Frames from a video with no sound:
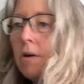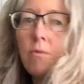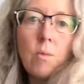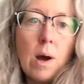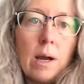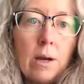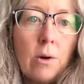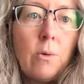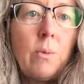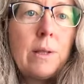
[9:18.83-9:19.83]
of
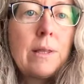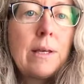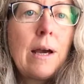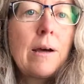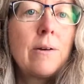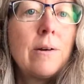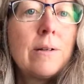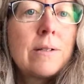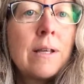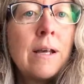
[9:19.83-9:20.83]
wire with the
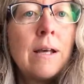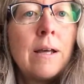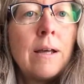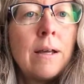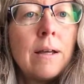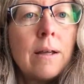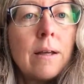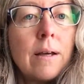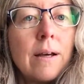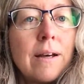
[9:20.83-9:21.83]
cutters.
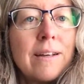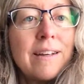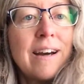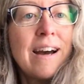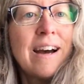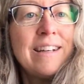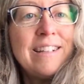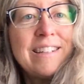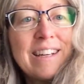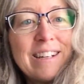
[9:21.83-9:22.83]
I
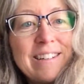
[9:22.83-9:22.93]
need to get an